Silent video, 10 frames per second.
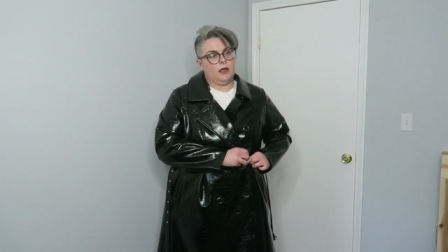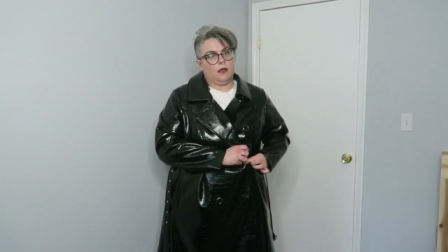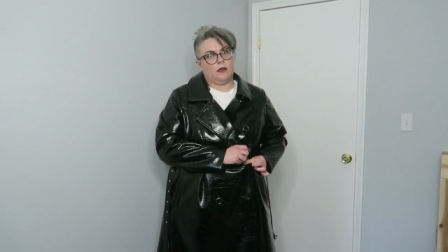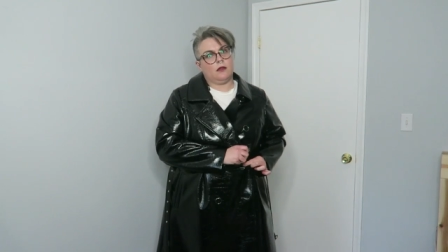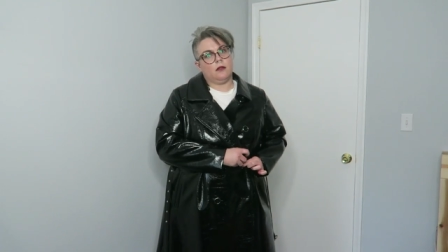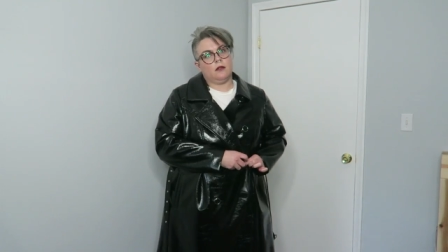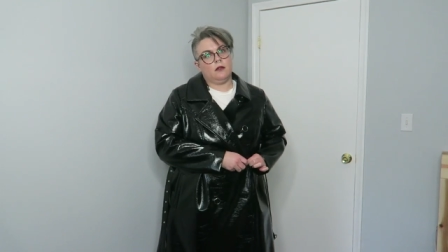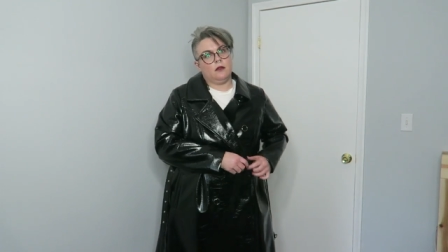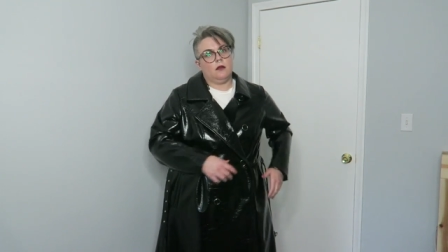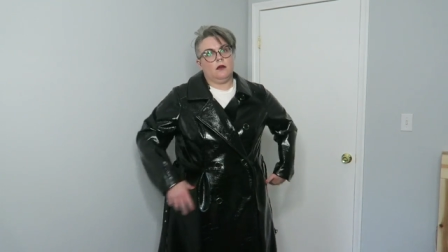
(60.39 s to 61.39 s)
like
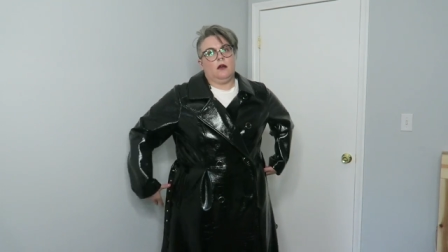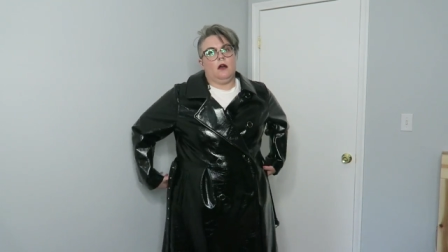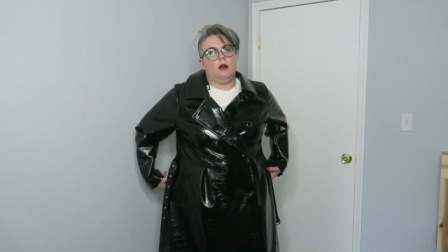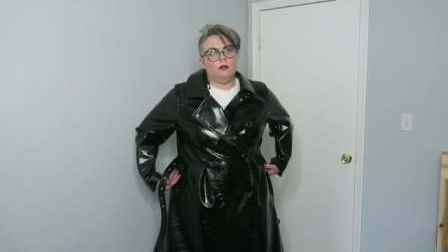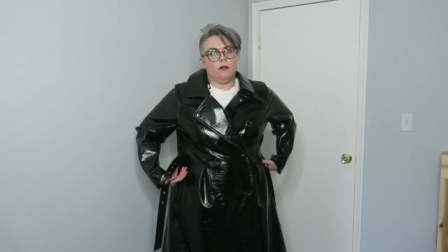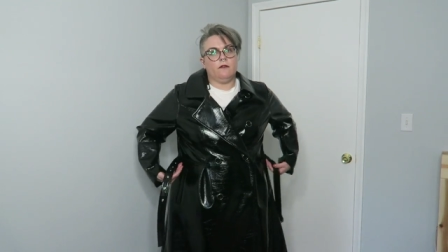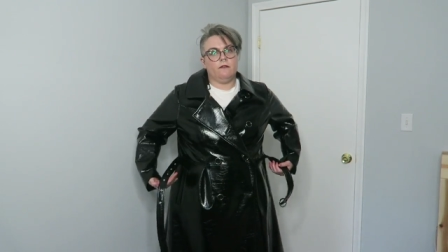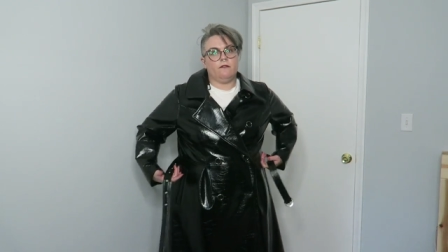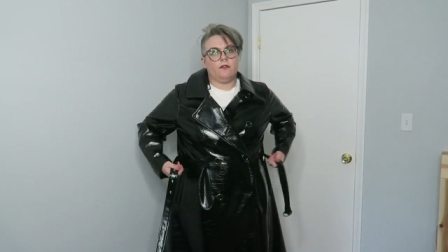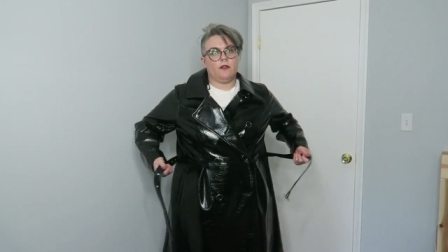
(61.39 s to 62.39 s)
all
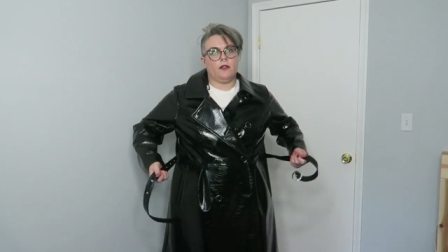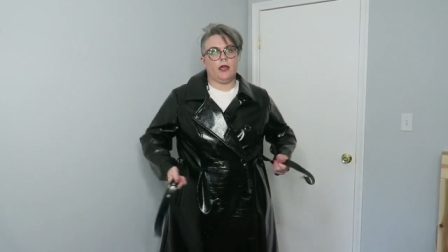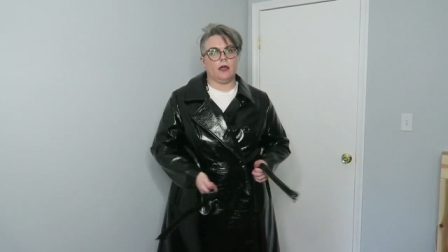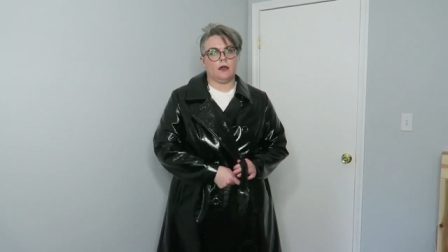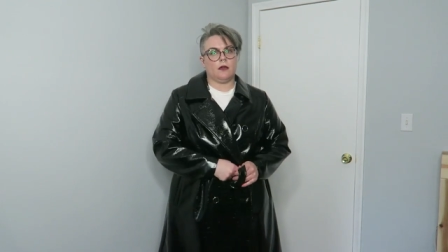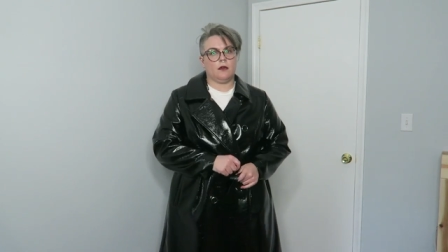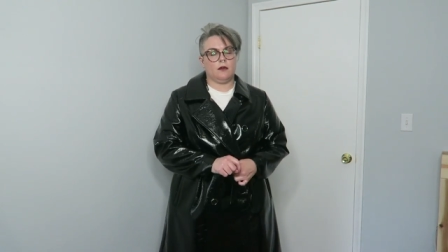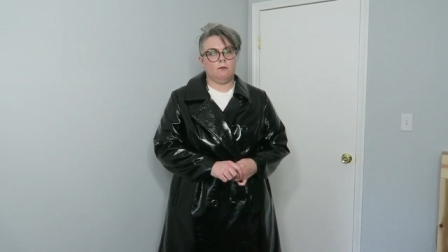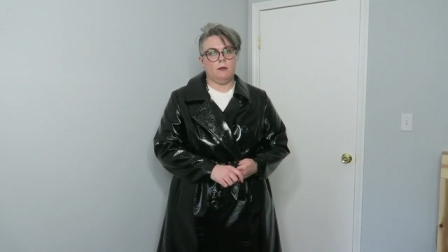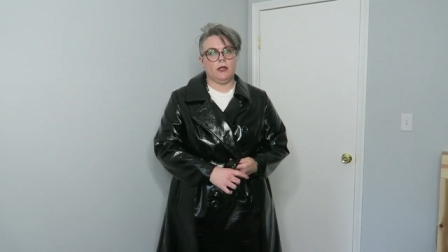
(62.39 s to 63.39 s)
of the like
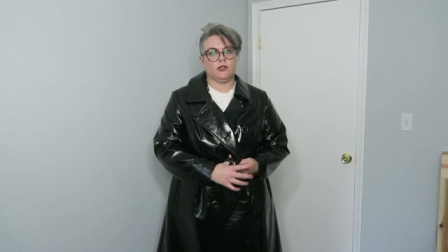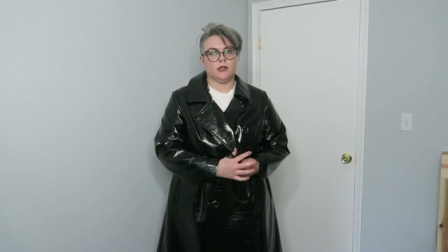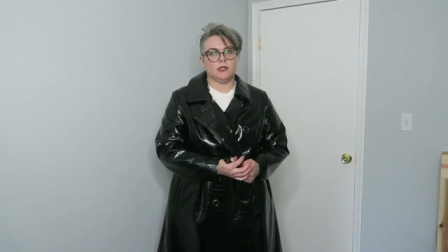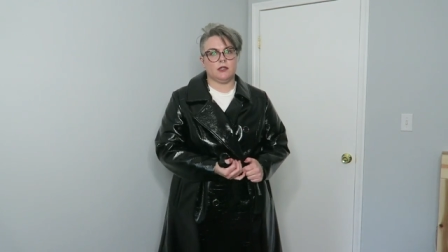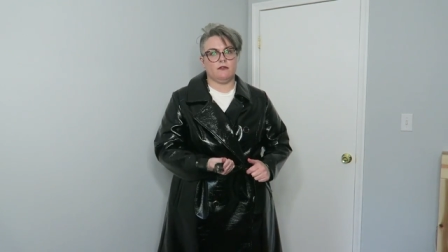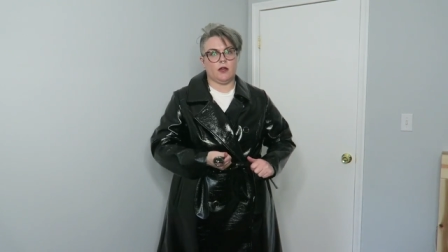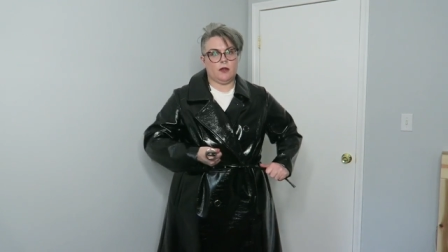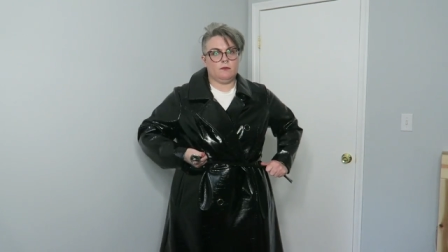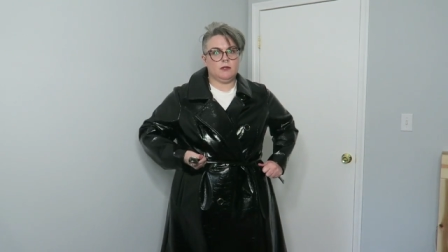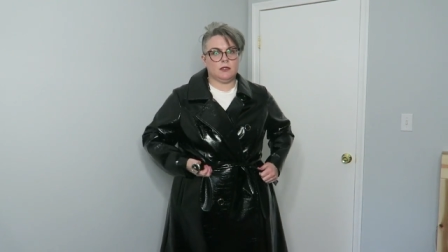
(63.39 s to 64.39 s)
matrixy
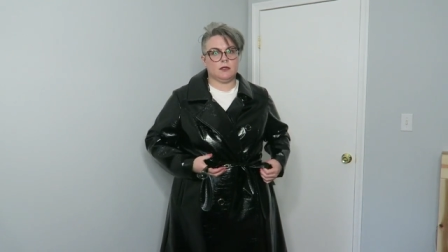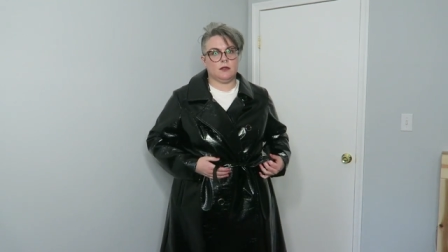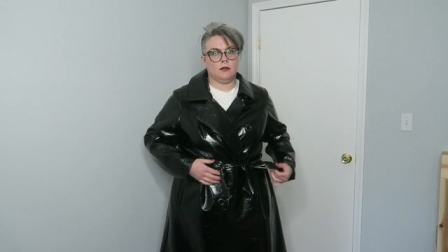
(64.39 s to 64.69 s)
vibes.